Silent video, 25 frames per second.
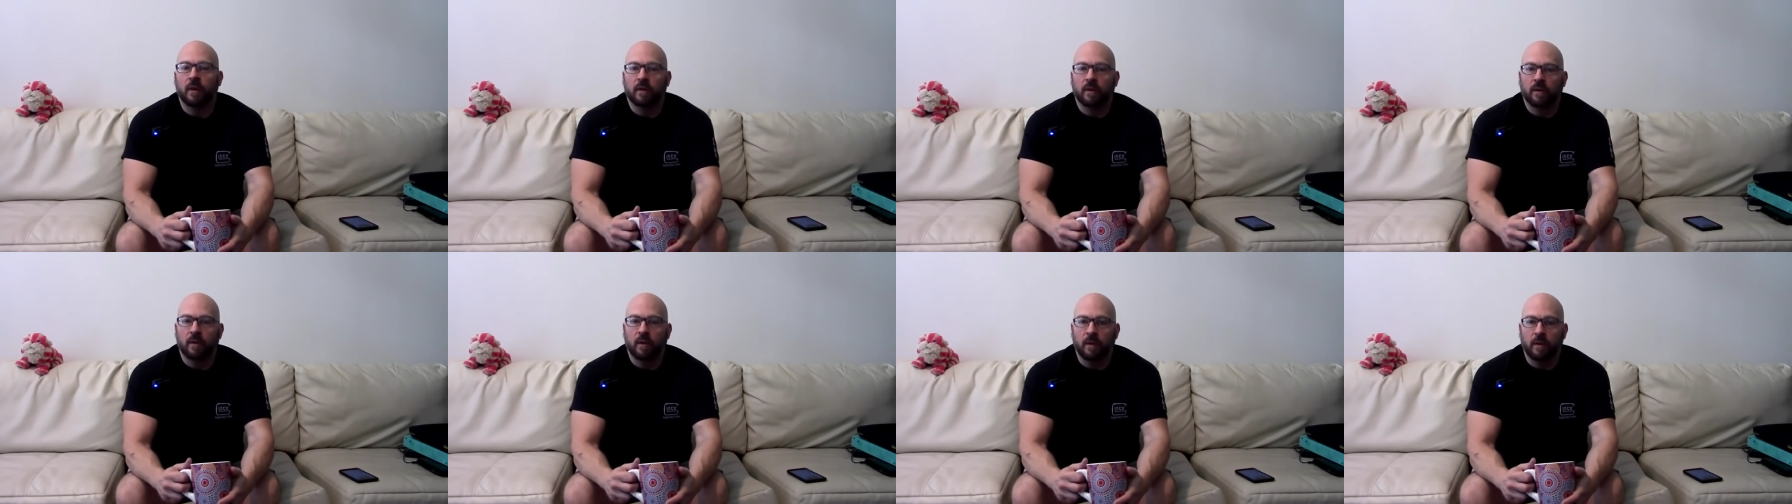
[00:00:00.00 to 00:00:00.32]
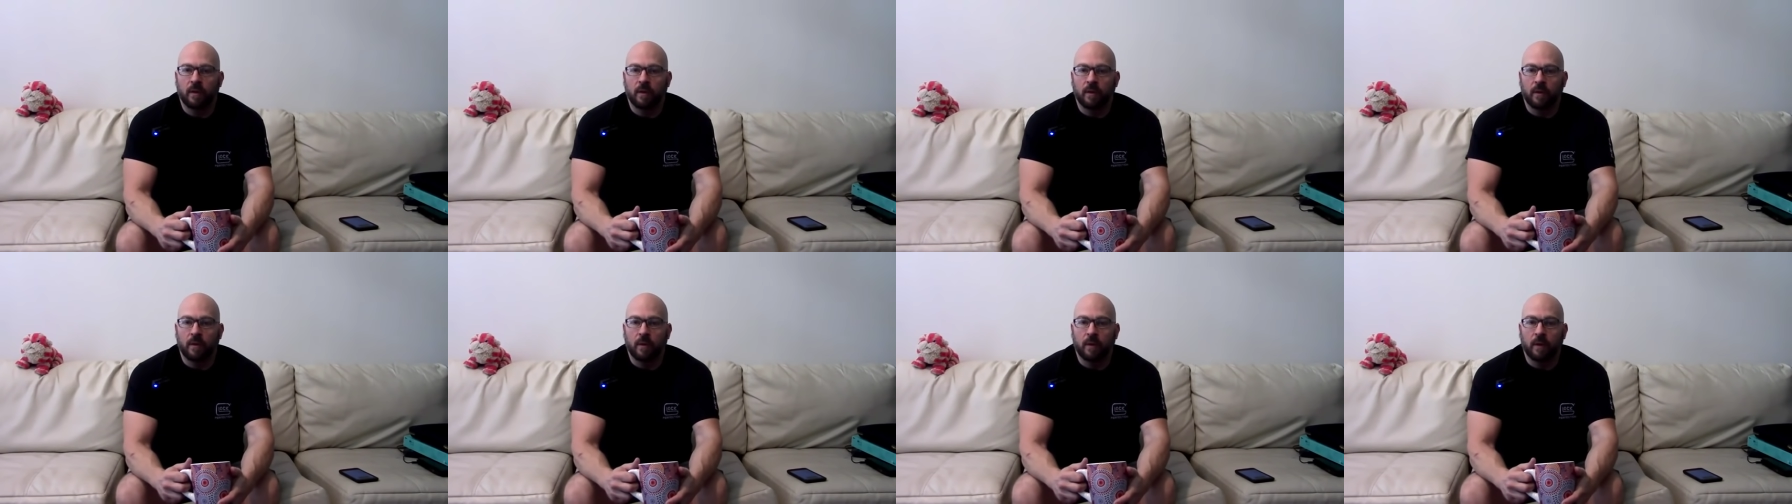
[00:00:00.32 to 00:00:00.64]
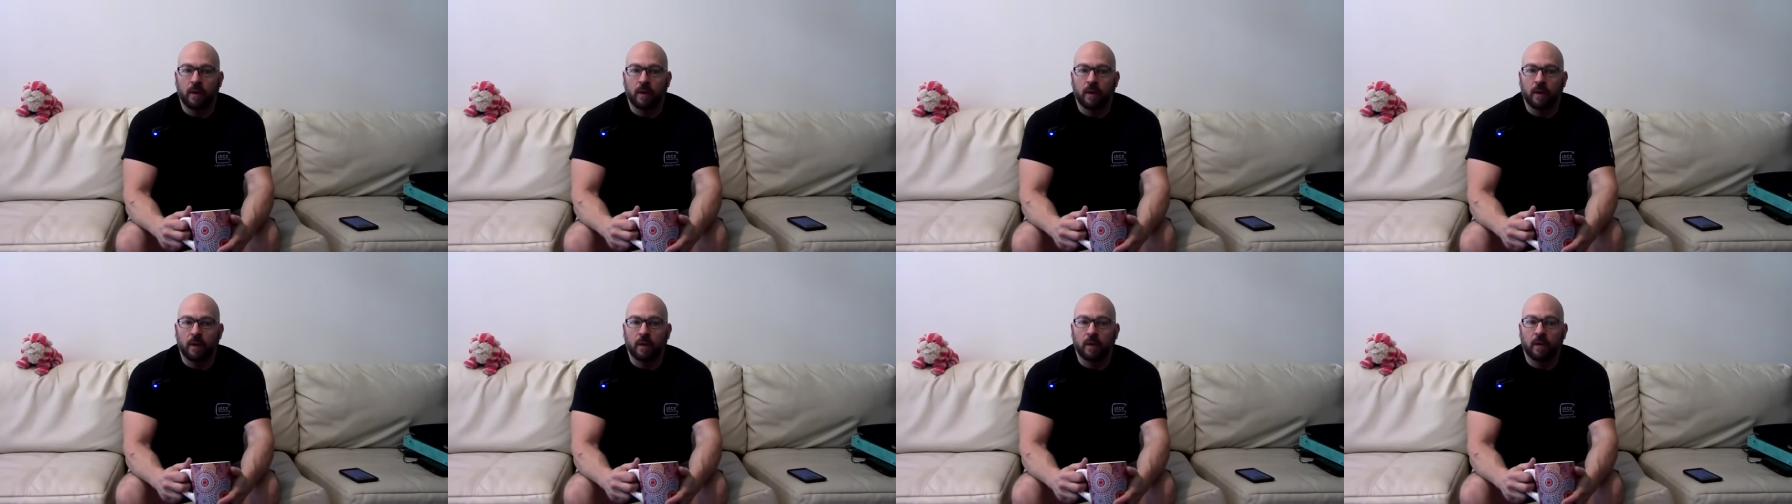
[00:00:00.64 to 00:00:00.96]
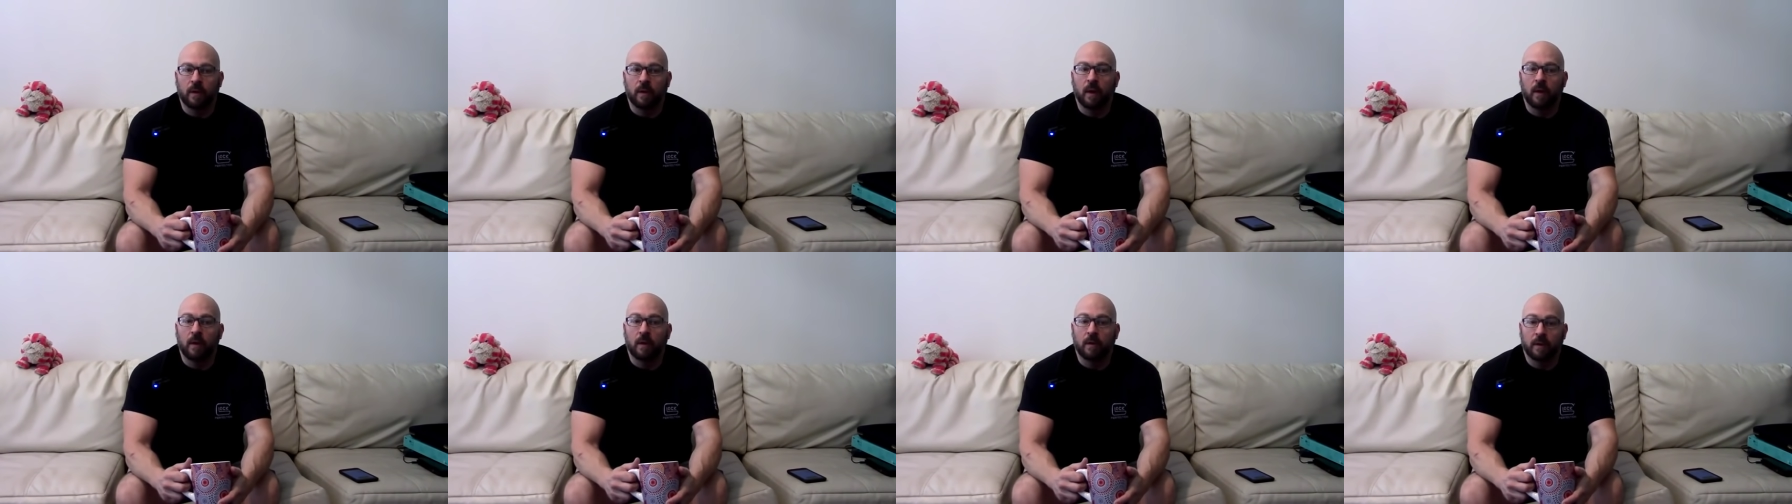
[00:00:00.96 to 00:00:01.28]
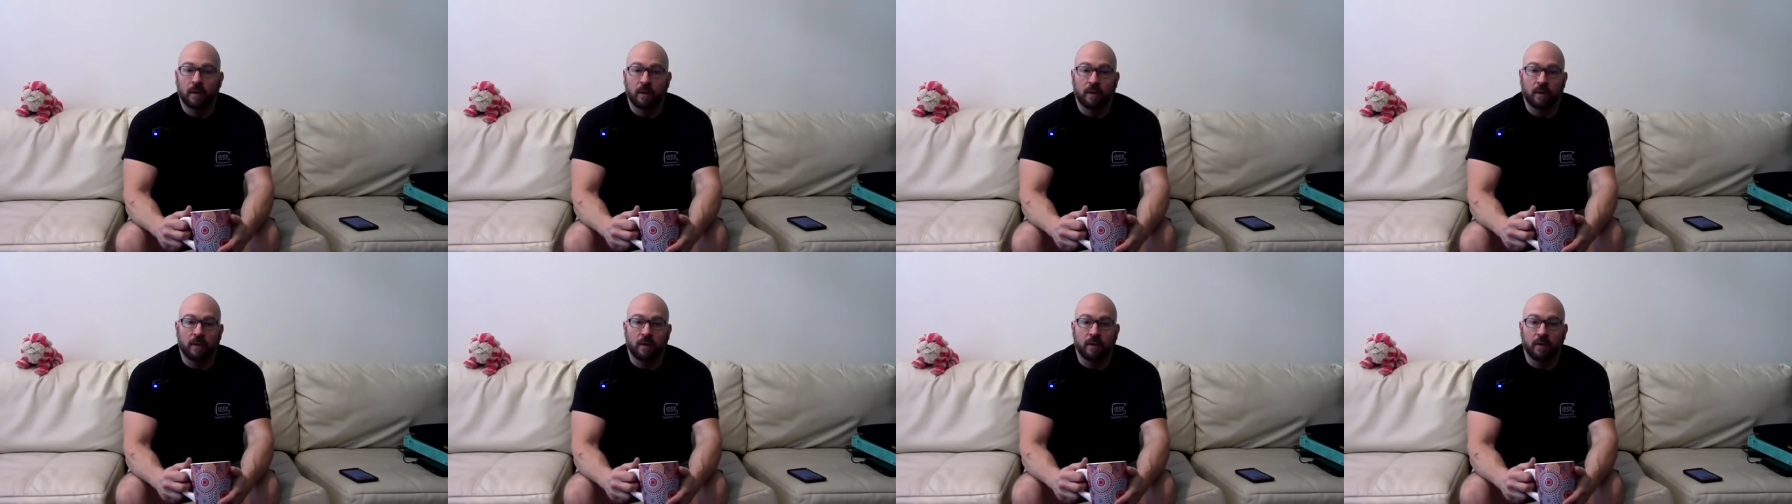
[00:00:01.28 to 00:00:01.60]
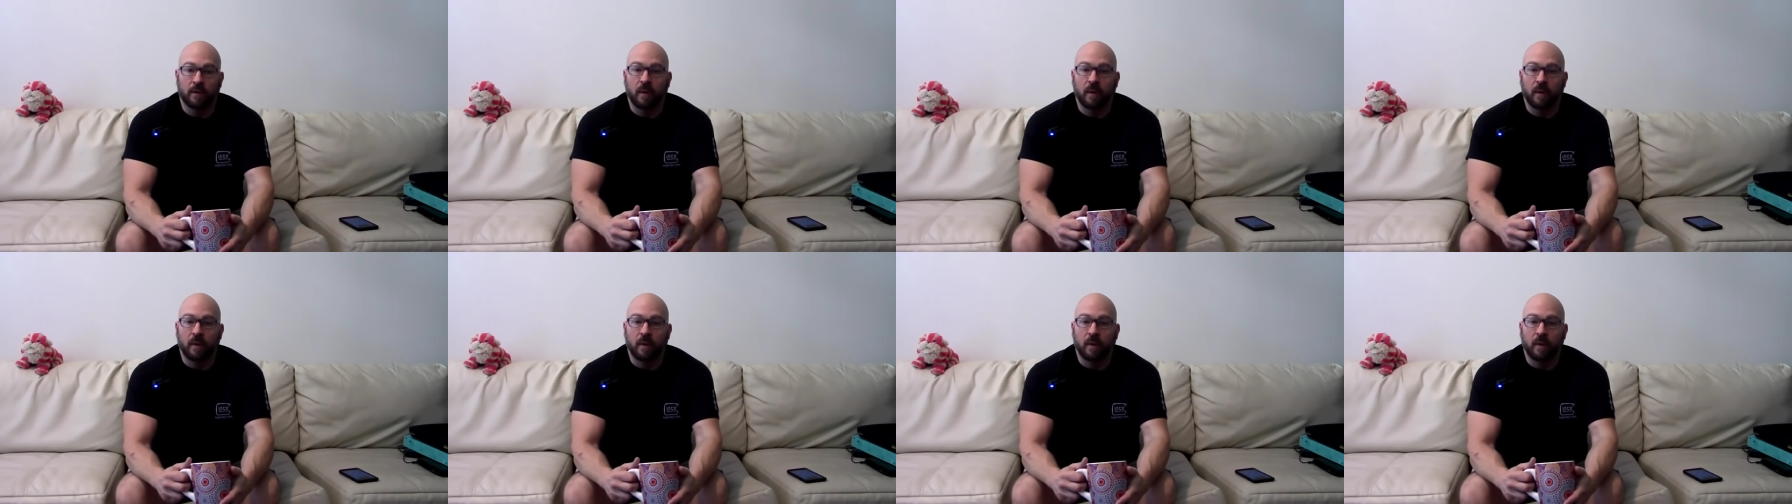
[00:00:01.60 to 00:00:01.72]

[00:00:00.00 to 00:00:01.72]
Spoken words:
I started doing long-distance